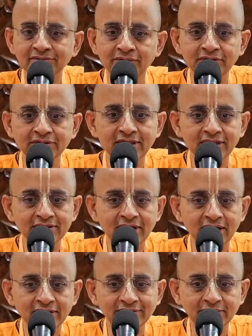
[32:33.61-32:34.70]
Advaita Acharya
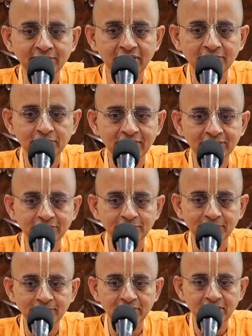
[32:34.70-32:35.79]
saw Chaitanya Mahaprabhu as
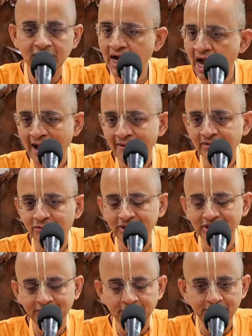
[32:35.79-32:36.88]
Supreme Lord,
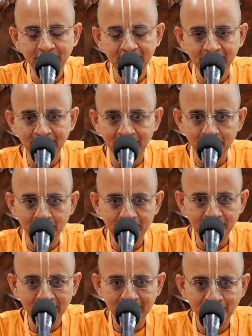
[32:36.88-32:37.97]
worshipable,
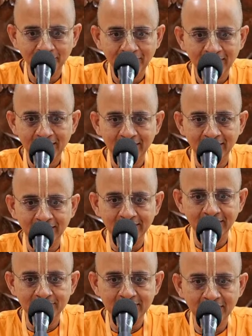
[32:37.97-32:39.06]
adorable, and
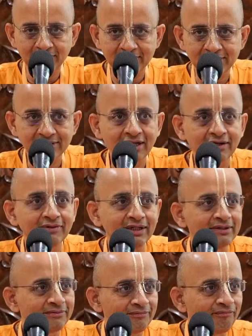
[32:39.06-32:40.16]
himself as his
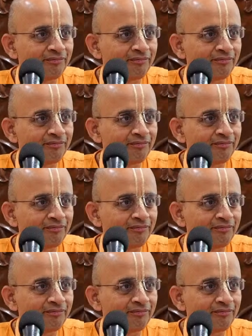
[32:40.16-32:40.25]
servant.